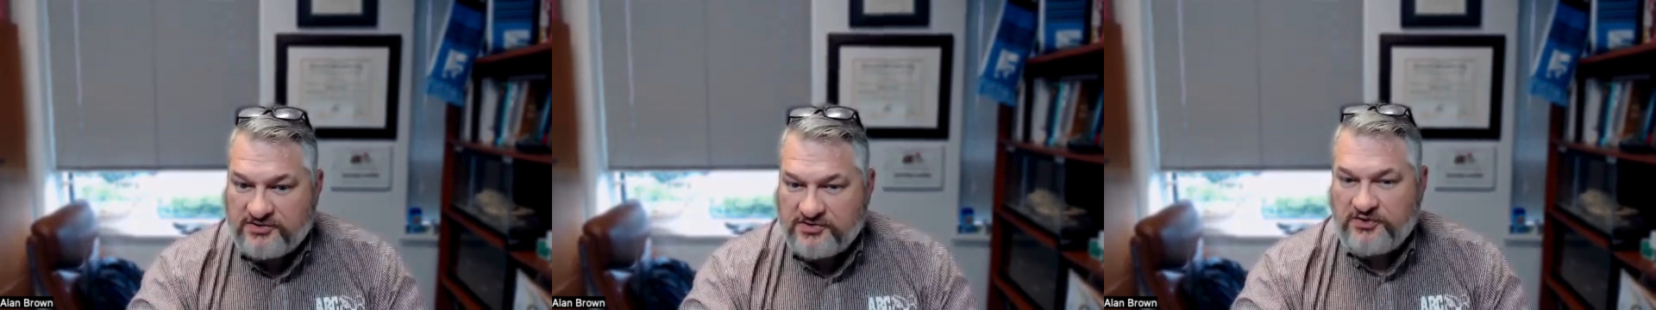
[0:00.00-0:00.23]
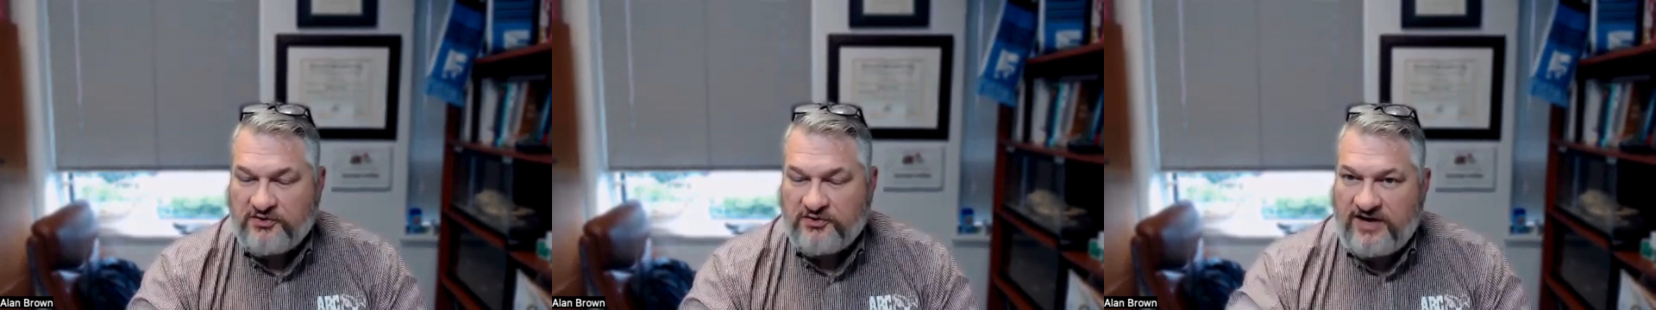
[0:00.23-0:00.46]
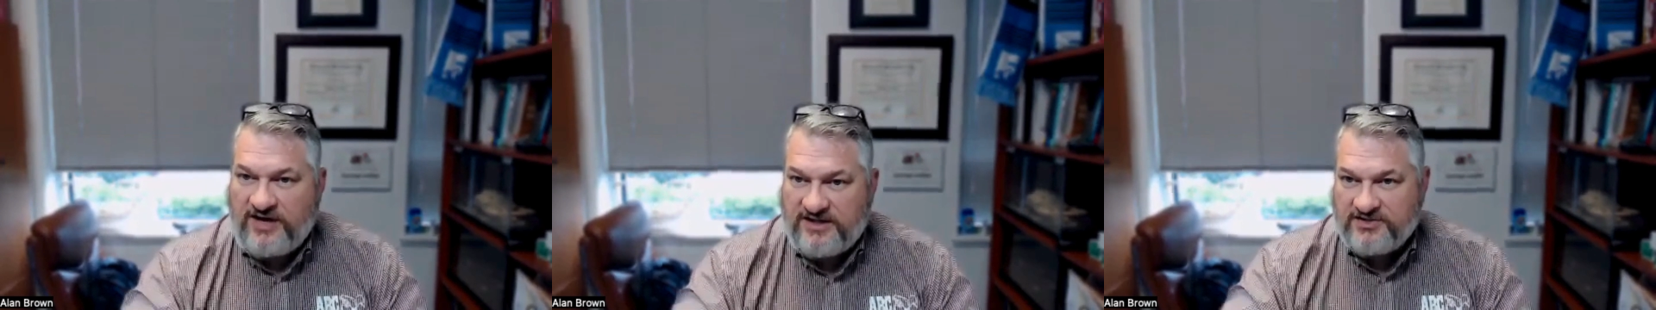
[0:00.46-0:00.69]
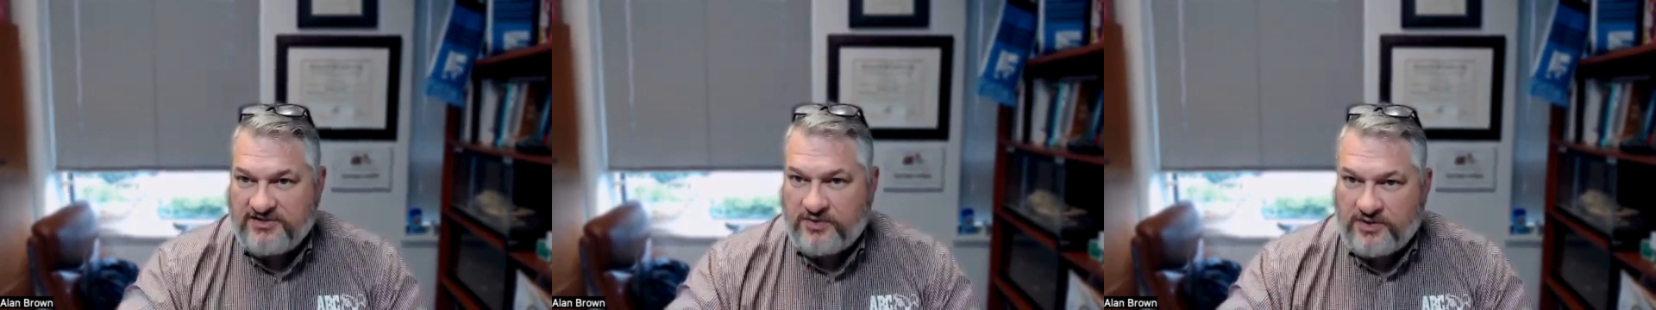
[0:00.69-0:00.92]
So you'll find
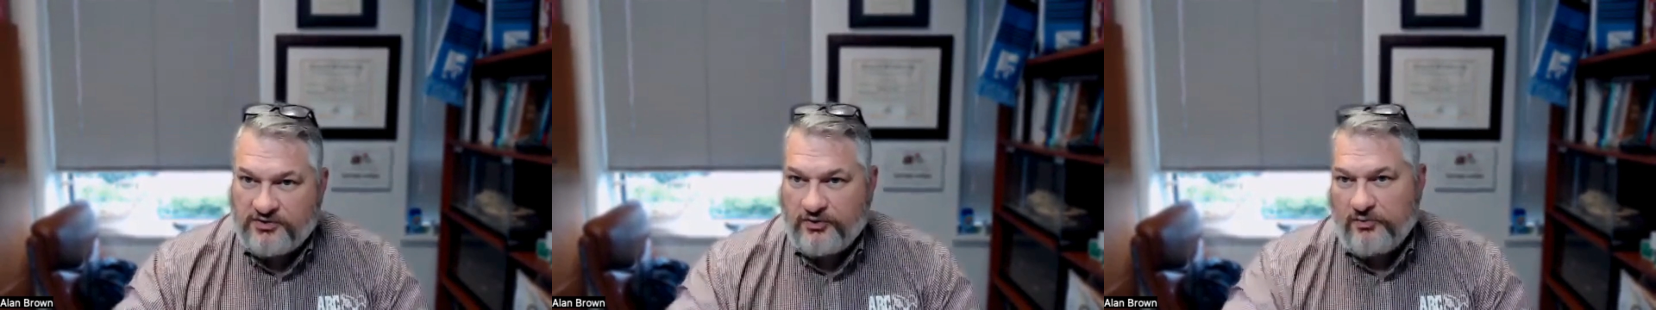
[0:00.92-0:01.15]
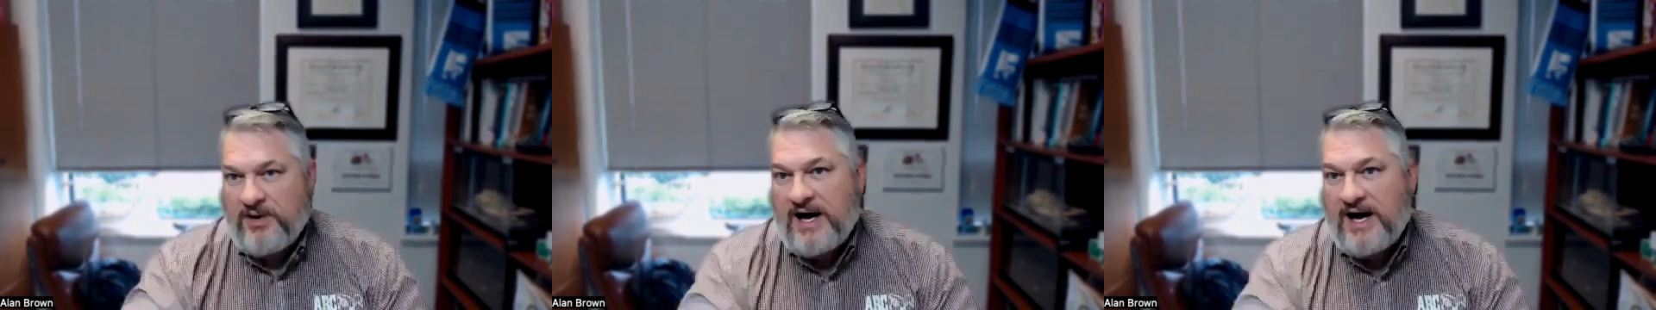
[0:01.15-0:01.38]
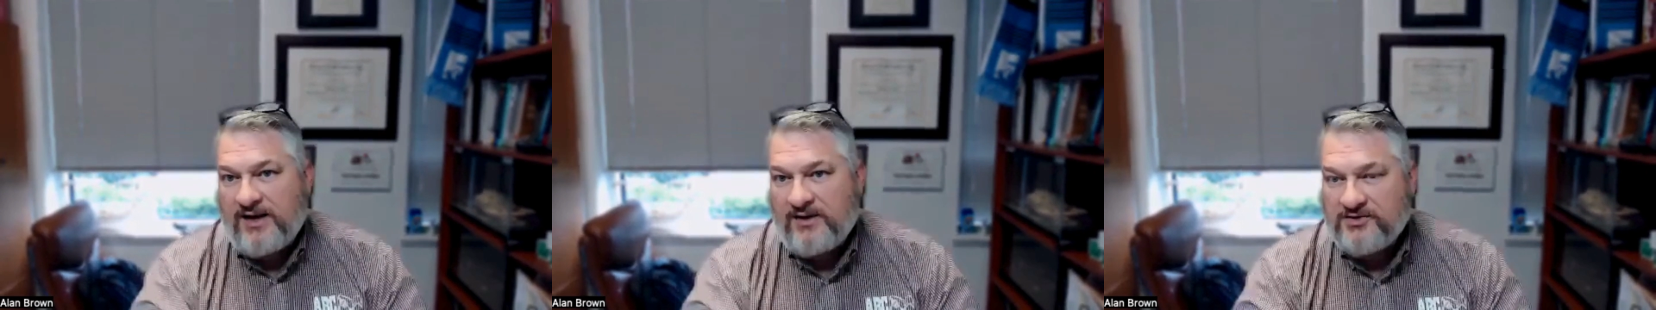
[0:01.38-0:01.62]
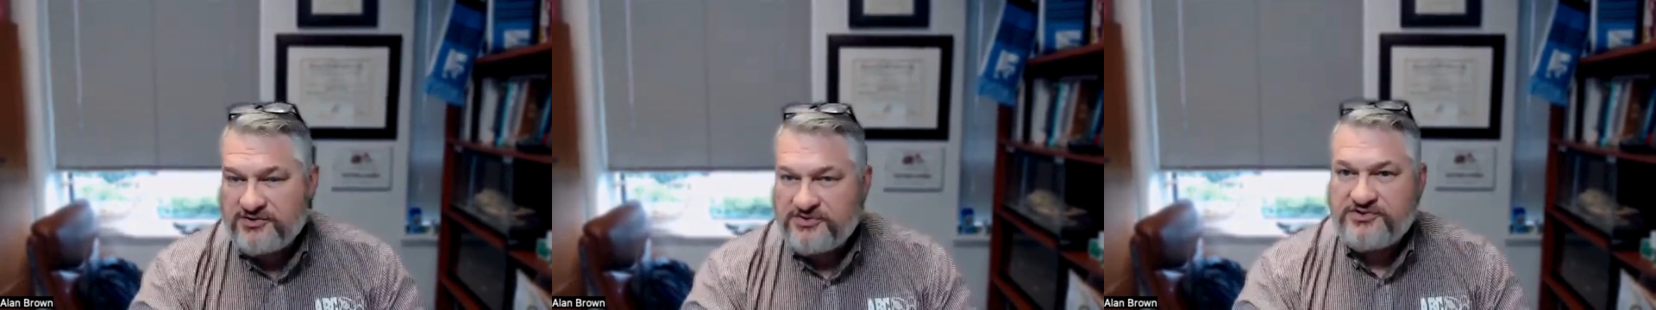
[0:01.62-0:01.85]
these weird little
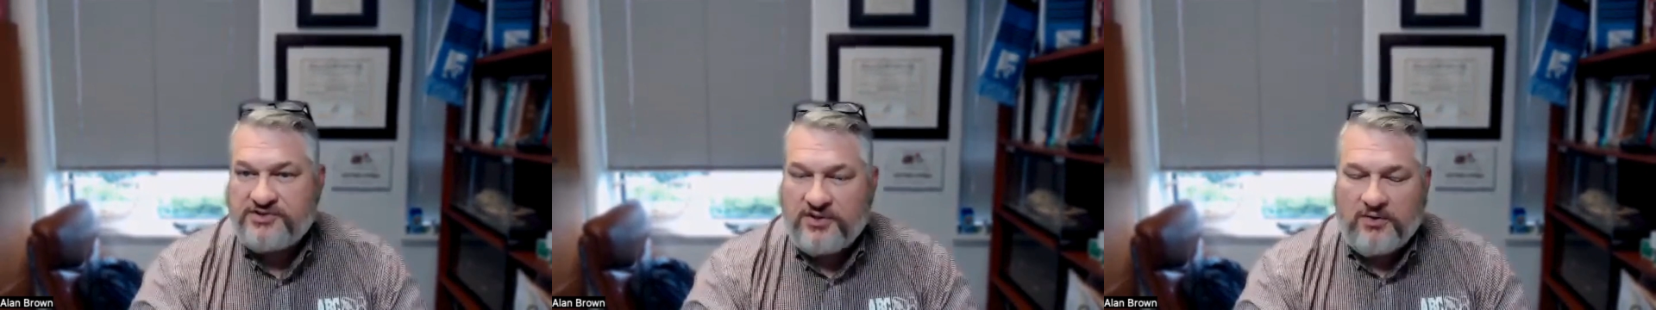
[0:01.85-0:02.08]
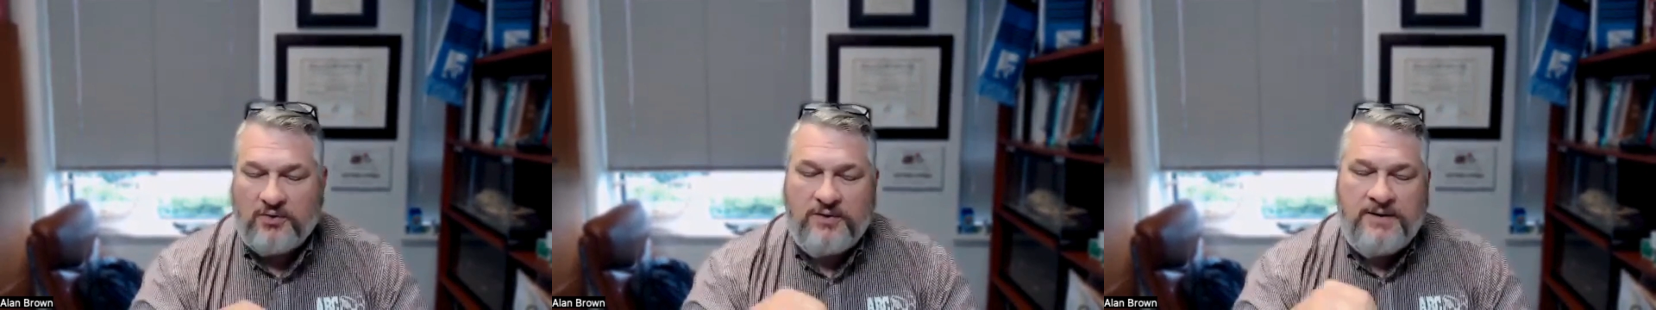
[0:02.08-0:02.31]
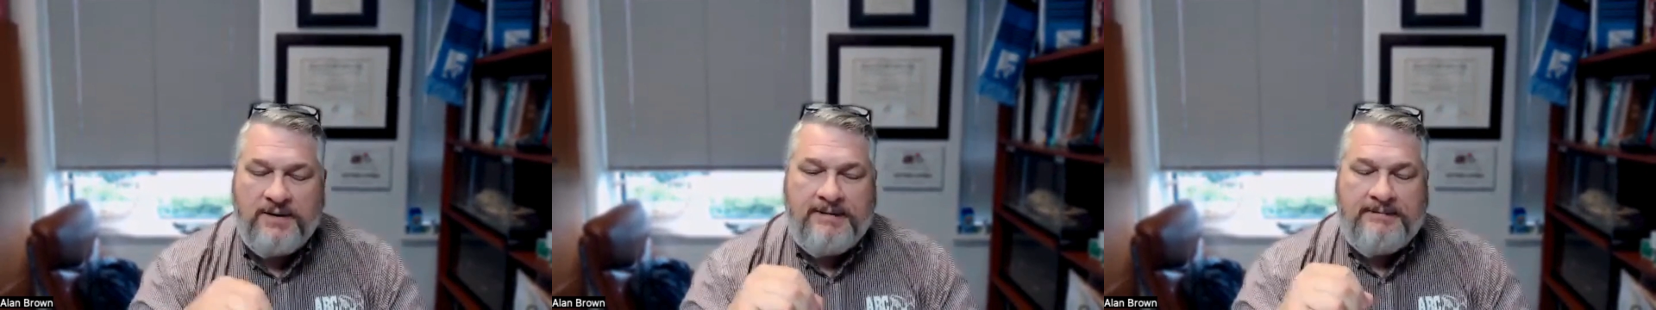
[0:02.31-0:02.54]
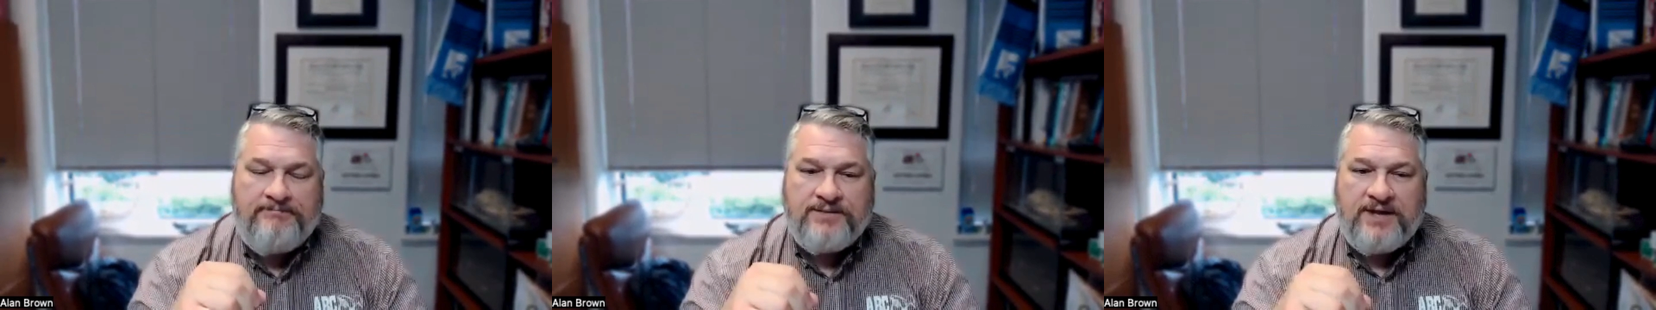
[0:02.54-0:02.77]
piles. And so
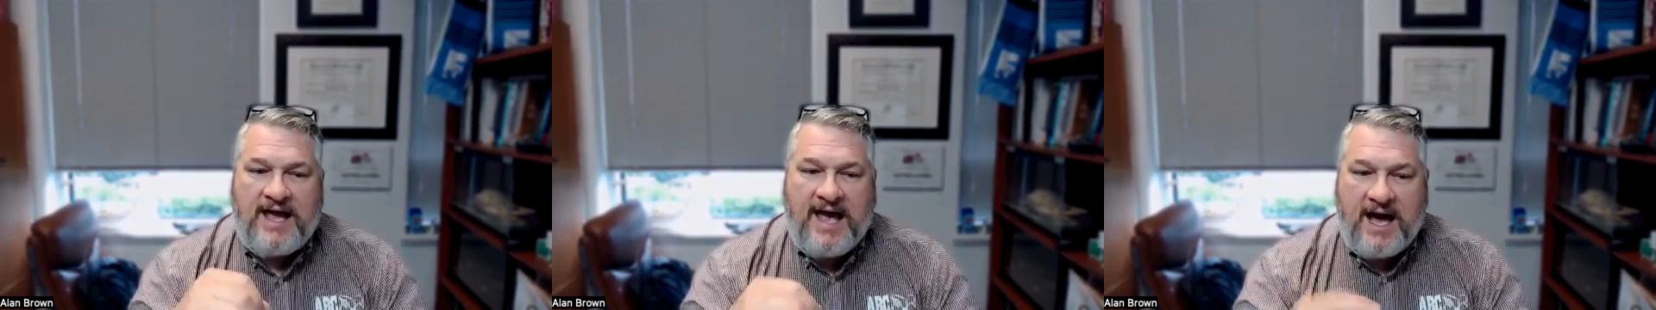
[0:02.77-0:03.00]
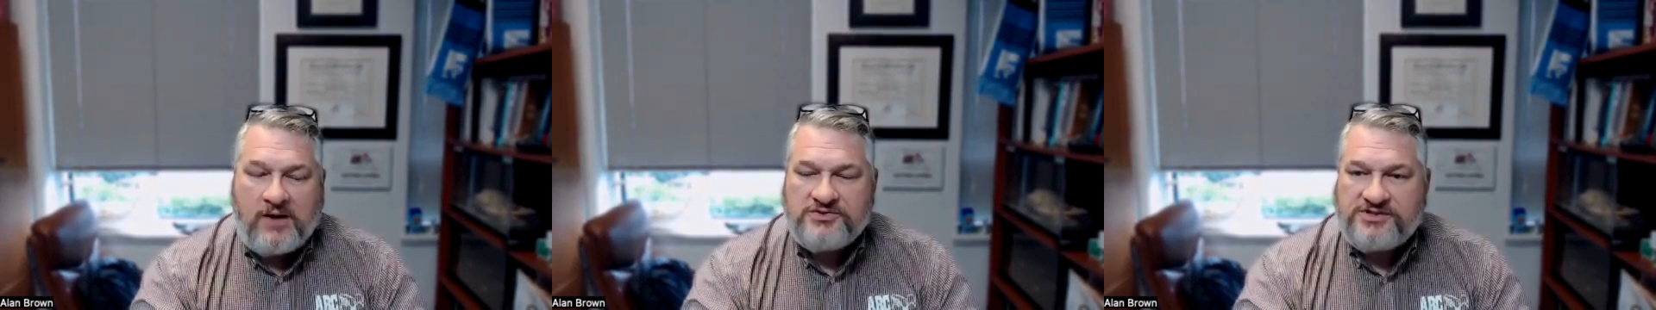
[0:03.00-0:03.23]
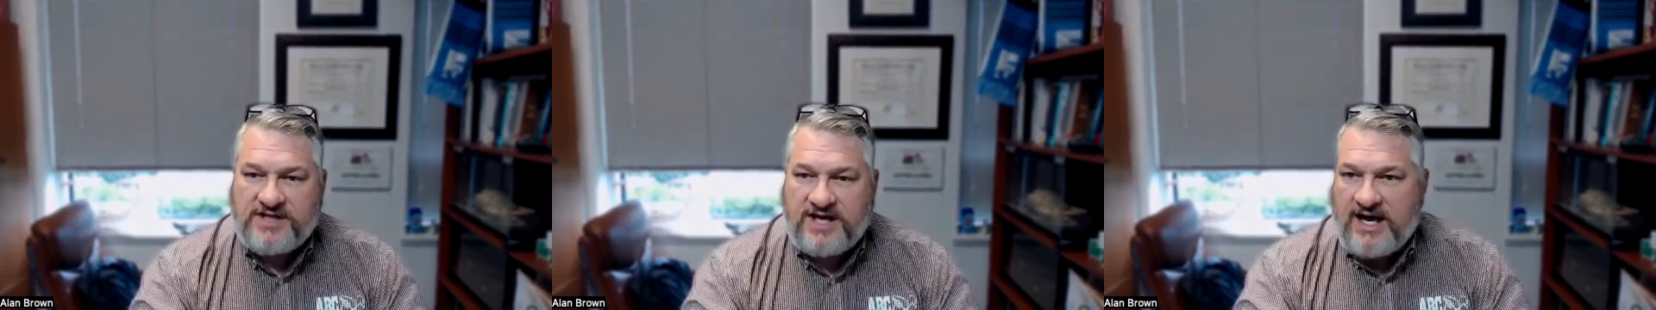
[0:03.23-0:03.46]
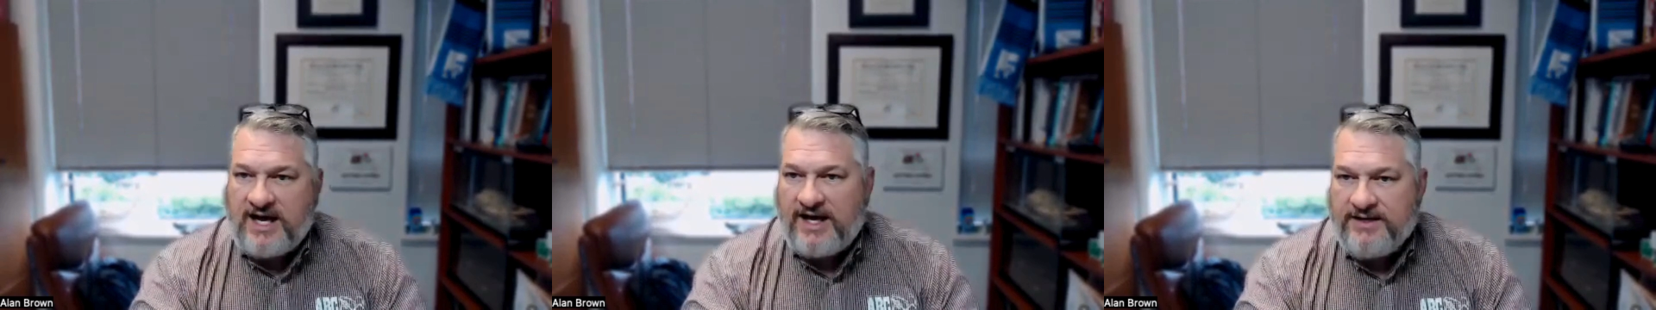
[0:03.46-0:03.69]

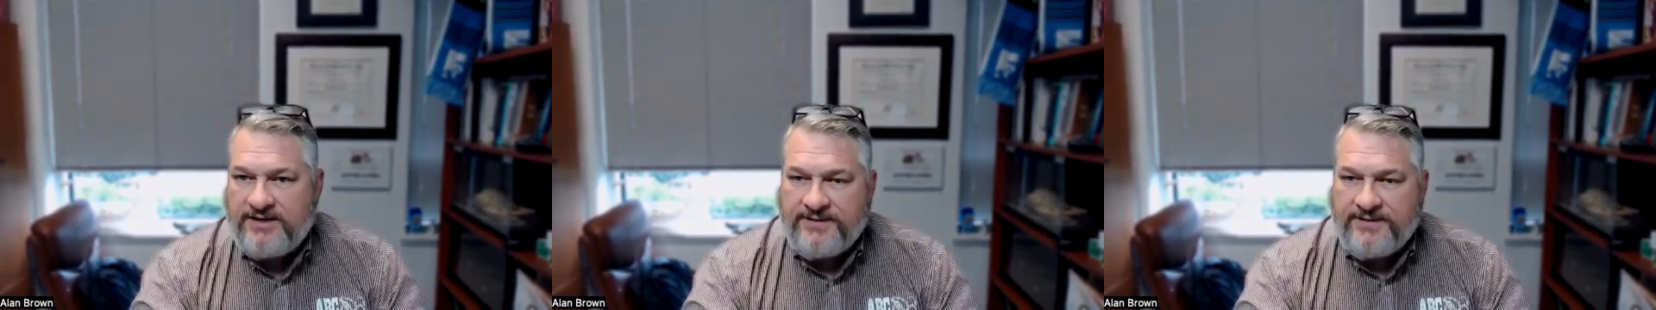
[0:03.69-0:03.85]
outside,